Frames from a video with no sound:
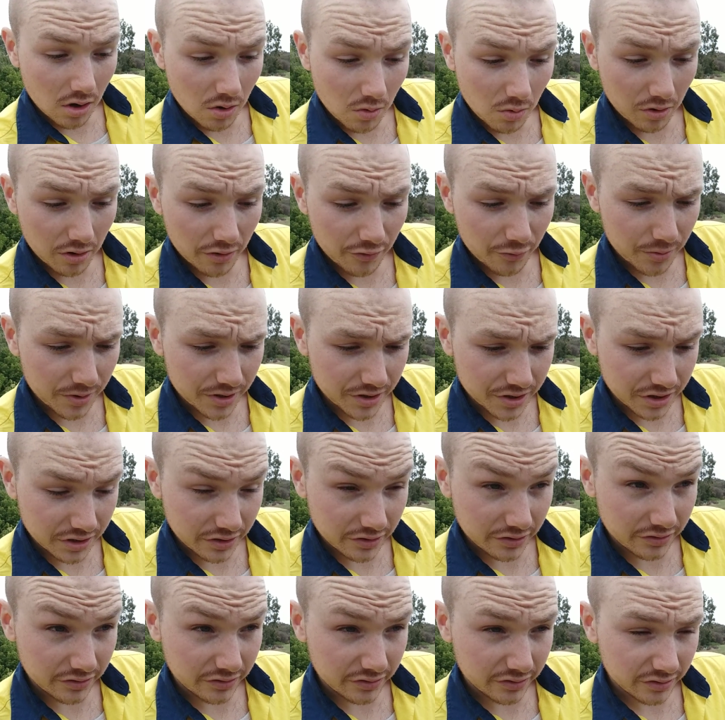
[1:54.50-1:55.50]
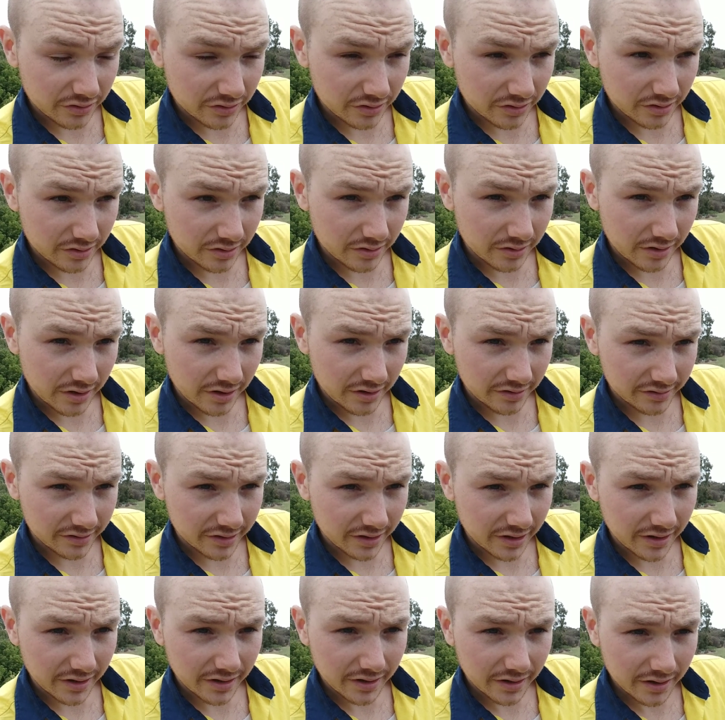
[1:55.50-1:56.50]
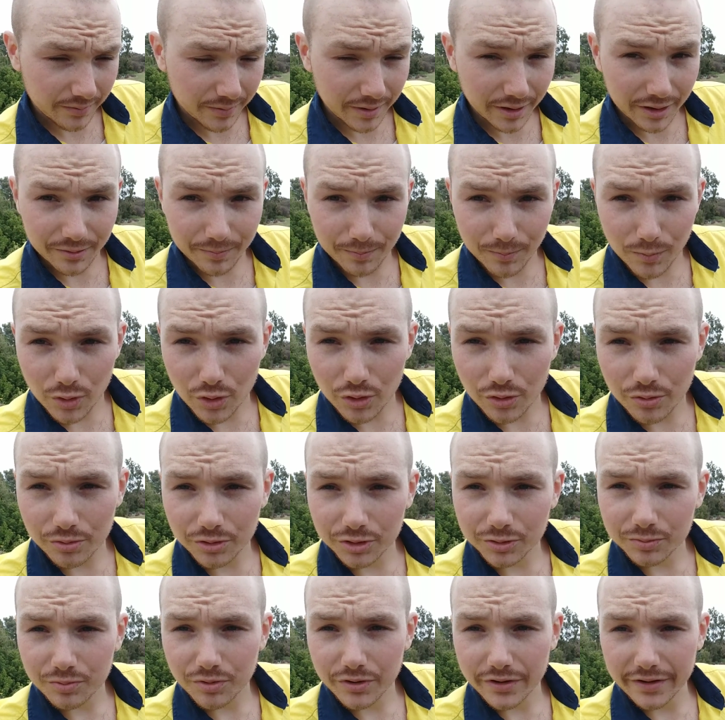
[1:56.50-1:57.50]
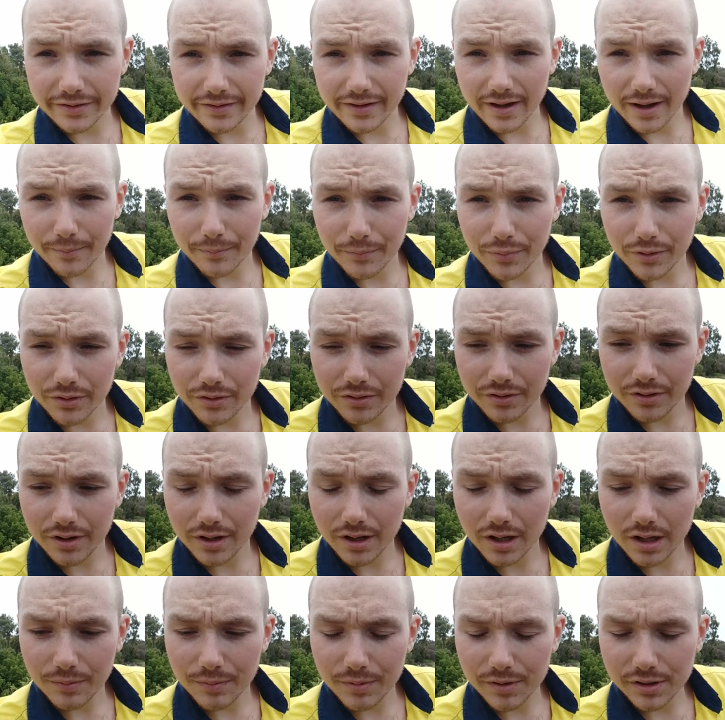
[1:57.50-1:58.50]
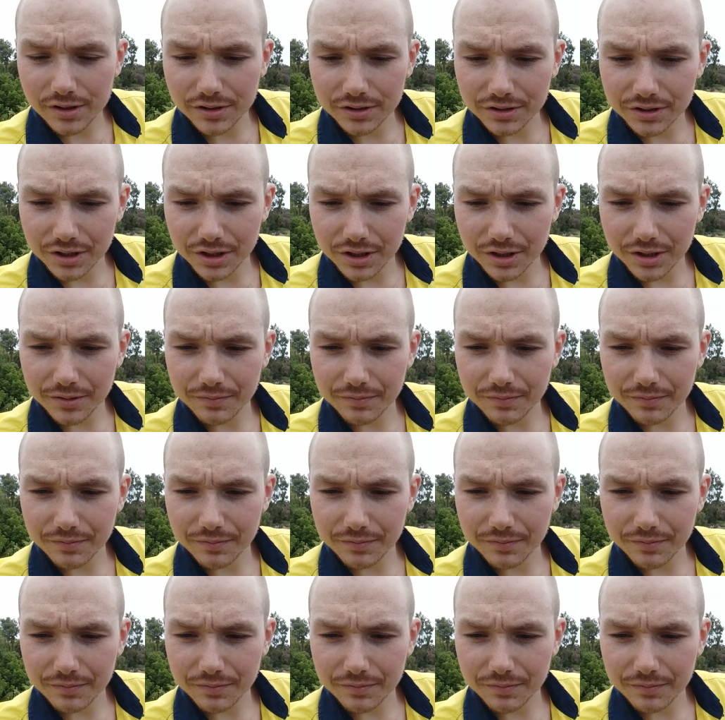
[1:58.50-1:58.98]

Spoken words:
One of which is yesterday my mood was pretty dampened because